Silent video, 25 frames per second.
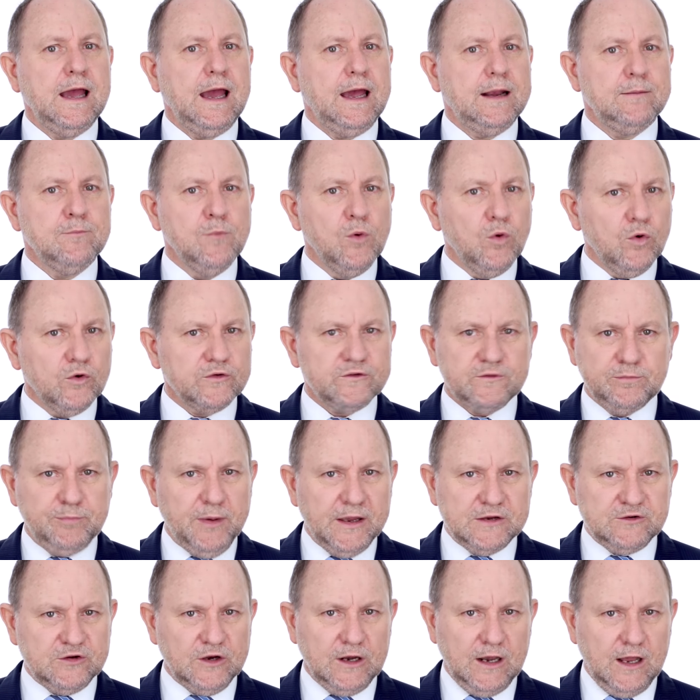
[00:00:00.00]
and more
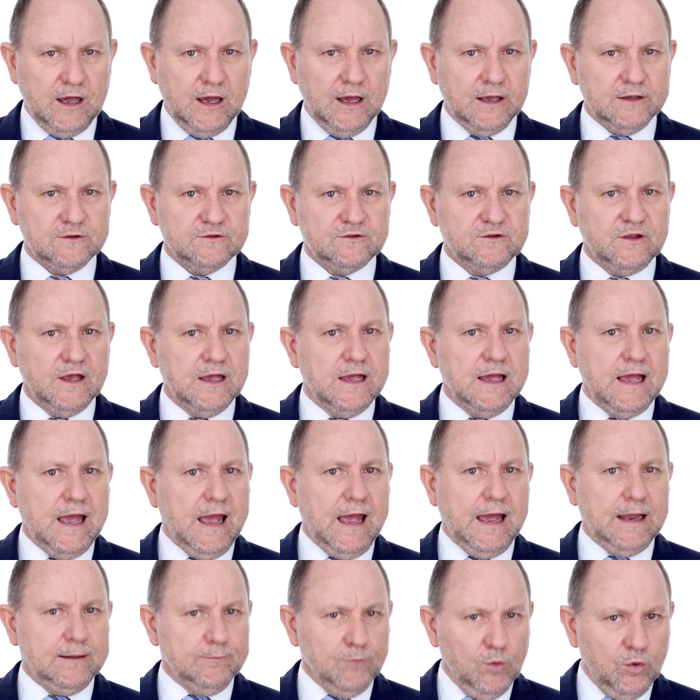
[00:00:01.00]
specialized
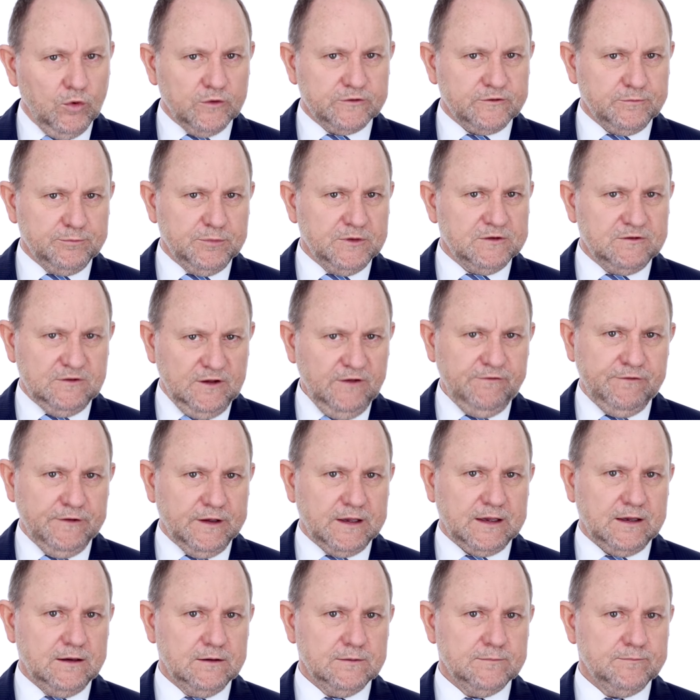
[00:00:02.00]
and more
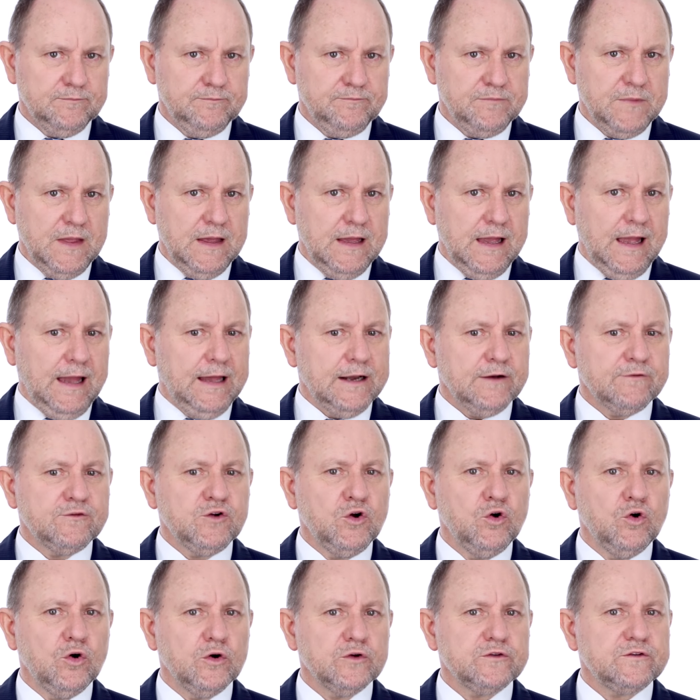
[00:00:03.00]
specific. And of
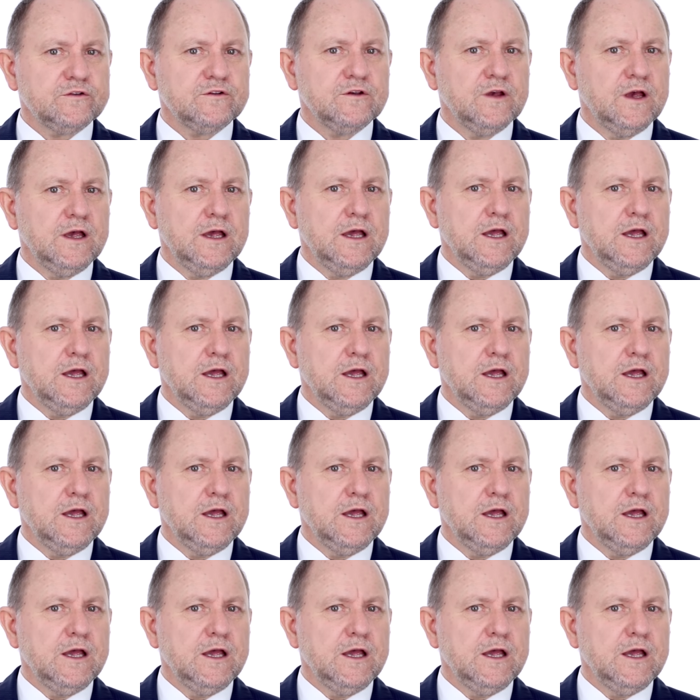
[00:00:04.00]
course,